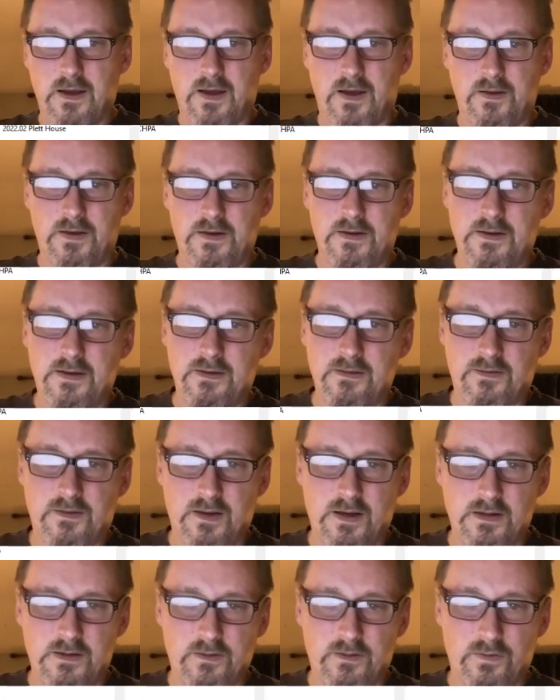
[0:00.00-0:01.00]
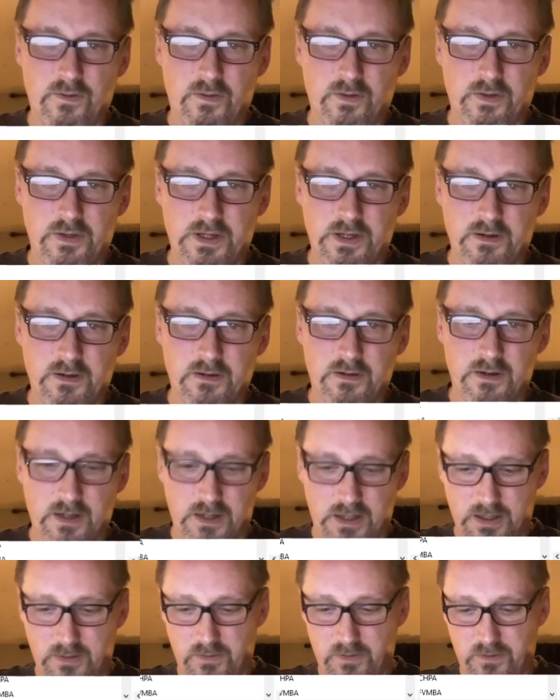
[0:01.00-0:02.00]
And then inside this folder here,
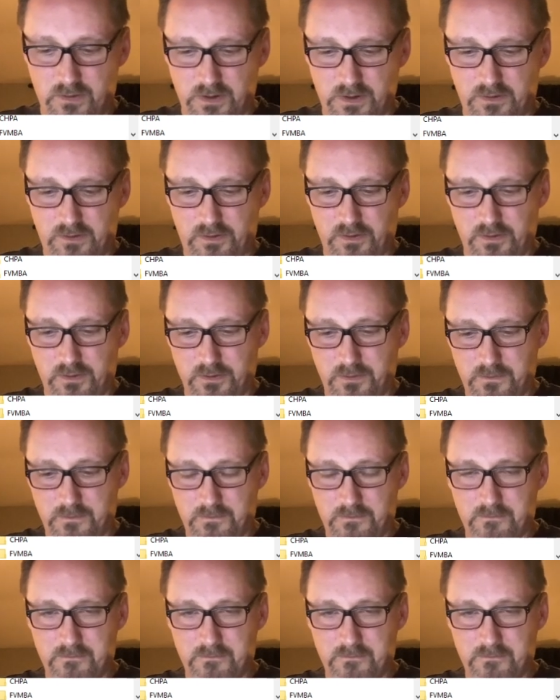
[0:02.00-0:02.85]
I'm going to